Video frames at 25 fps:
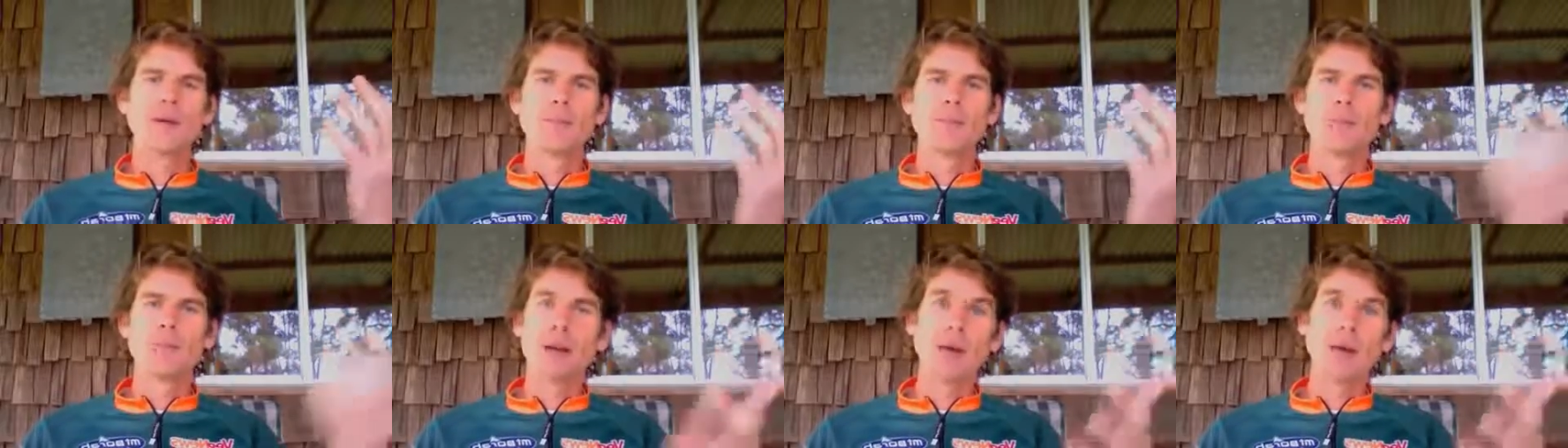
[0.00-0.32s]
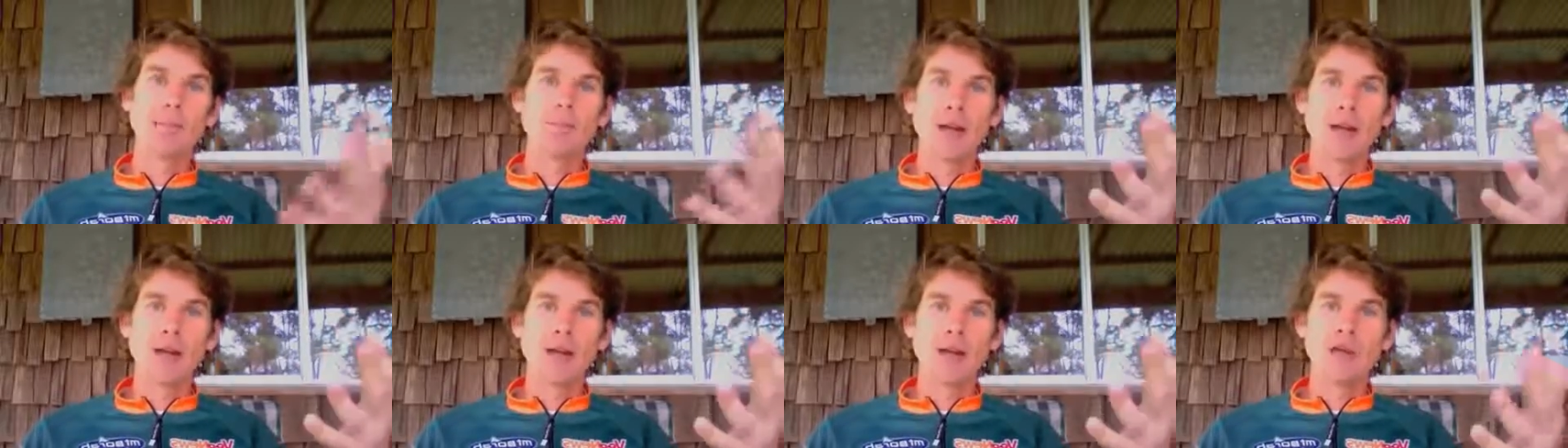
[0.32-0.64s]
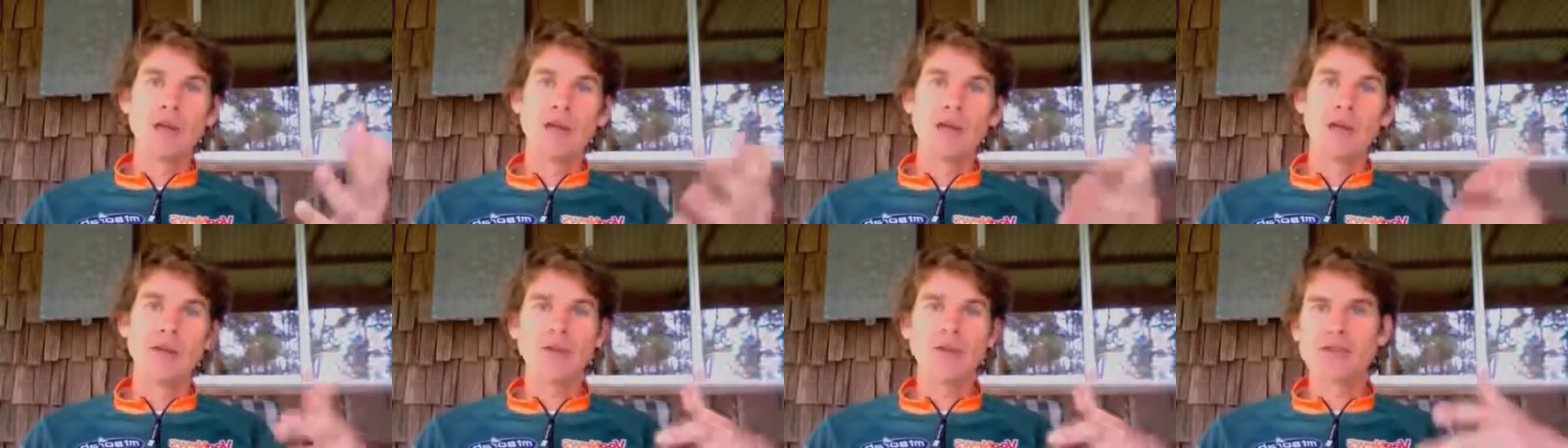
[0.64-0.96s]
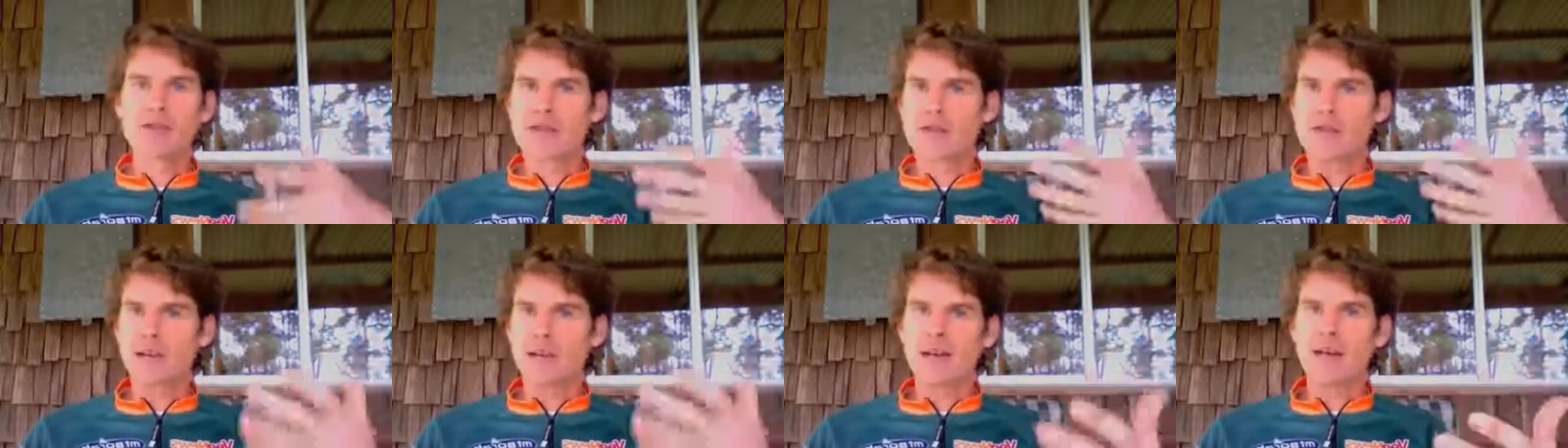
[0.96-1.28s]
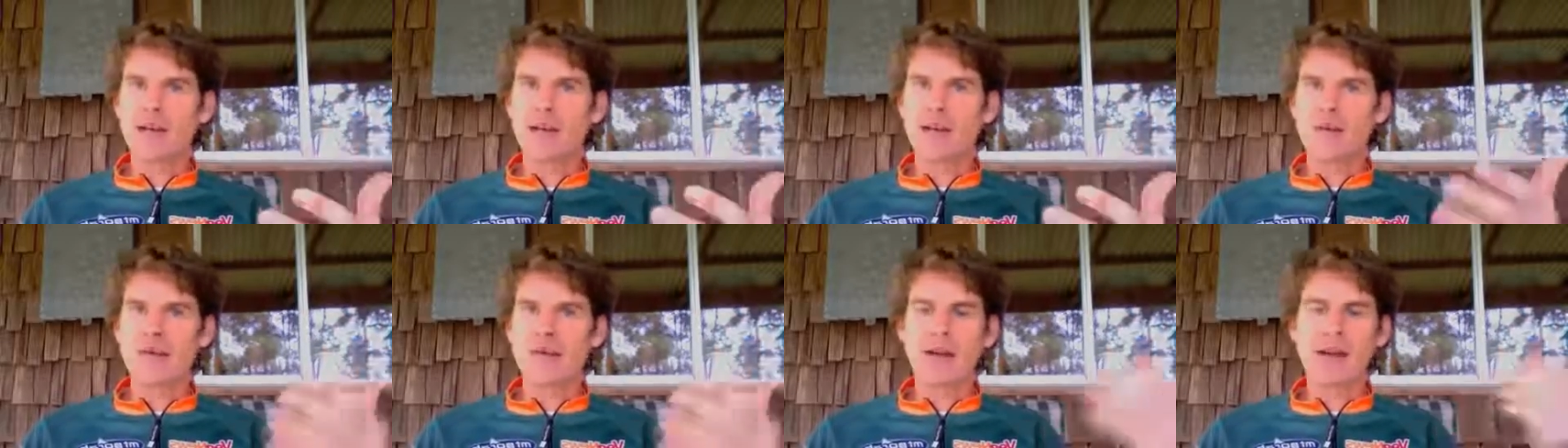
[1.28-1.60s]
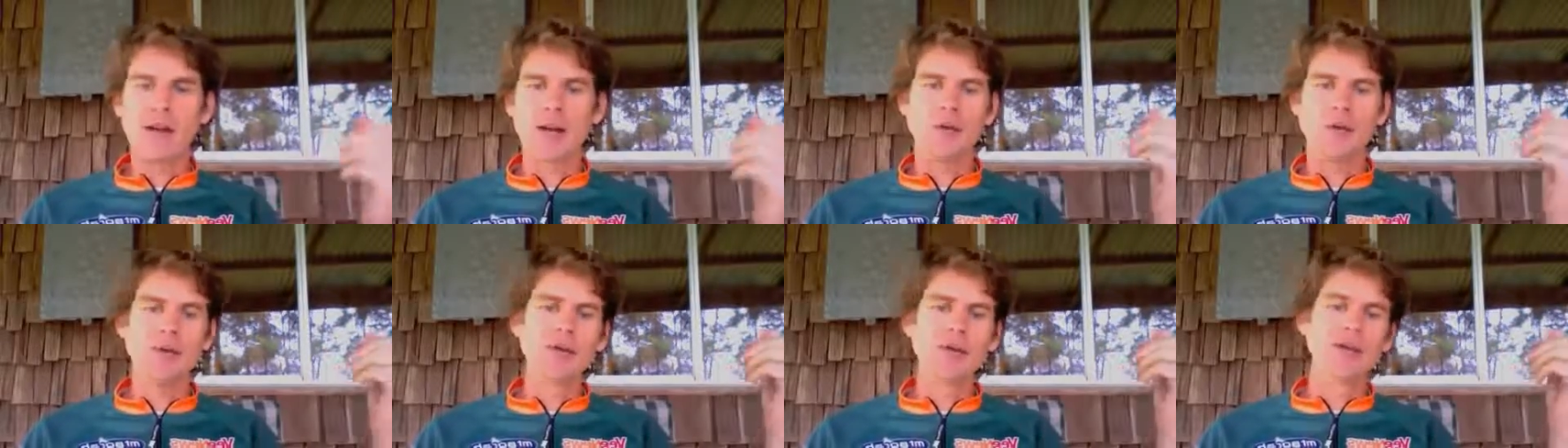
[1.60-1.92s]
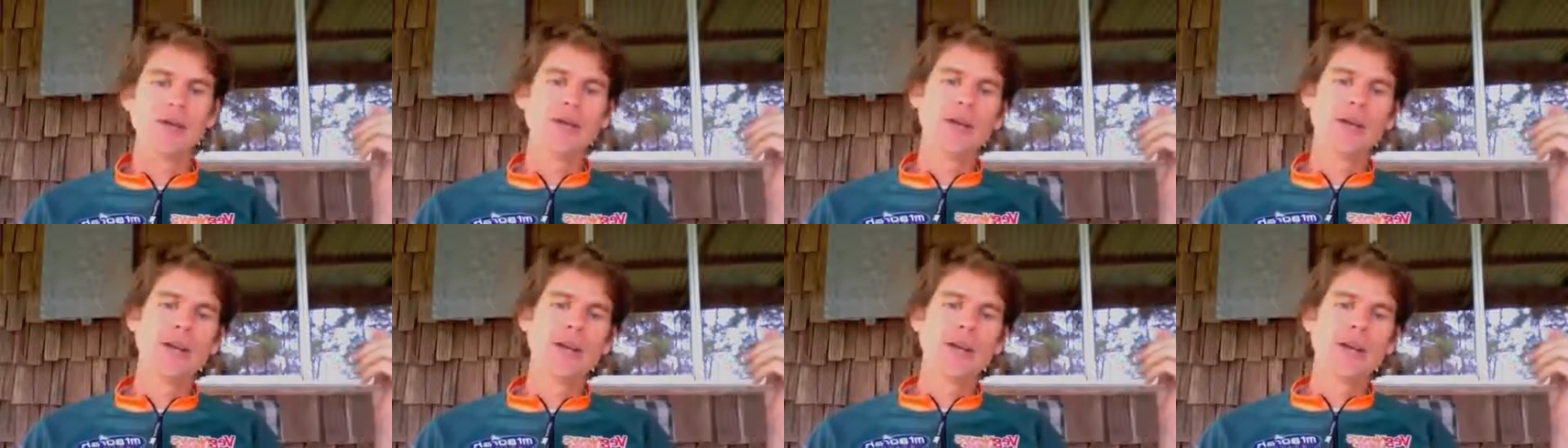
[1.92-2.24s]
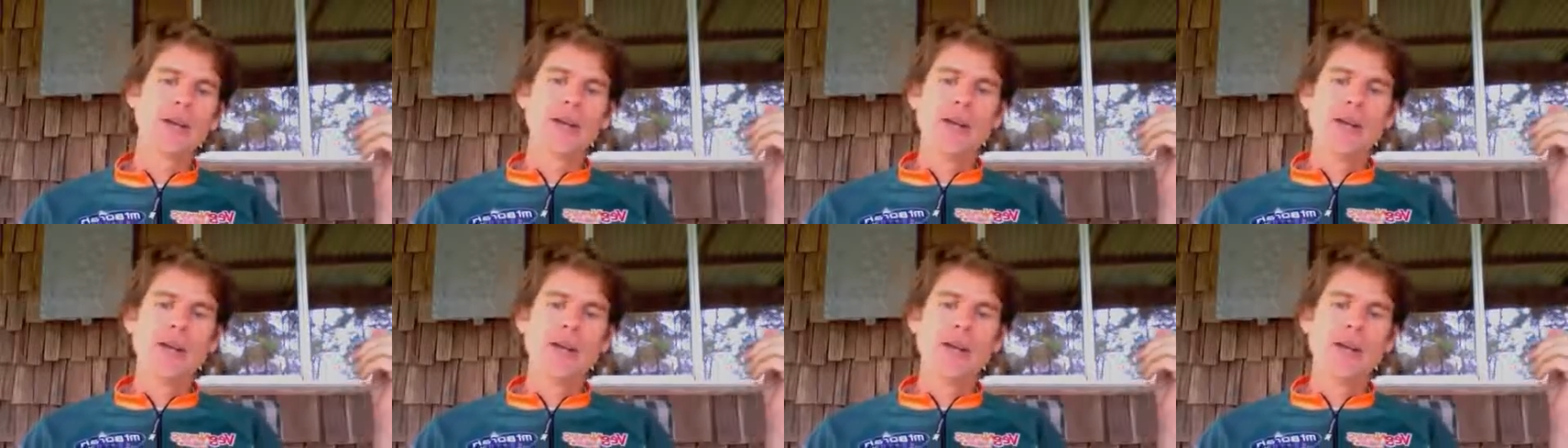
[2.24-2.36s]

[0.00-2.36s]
better blood tests because you're getting enough calories,